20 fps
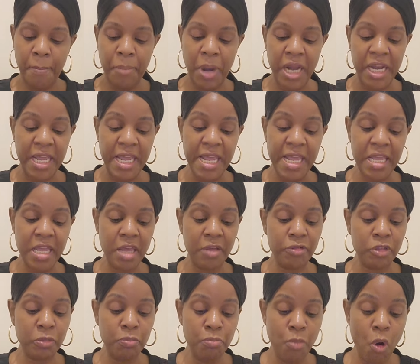but he
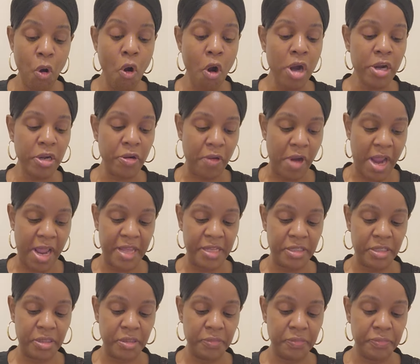gives more
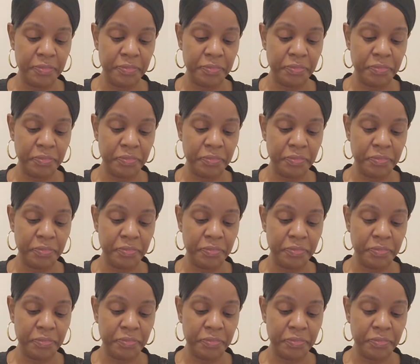grace.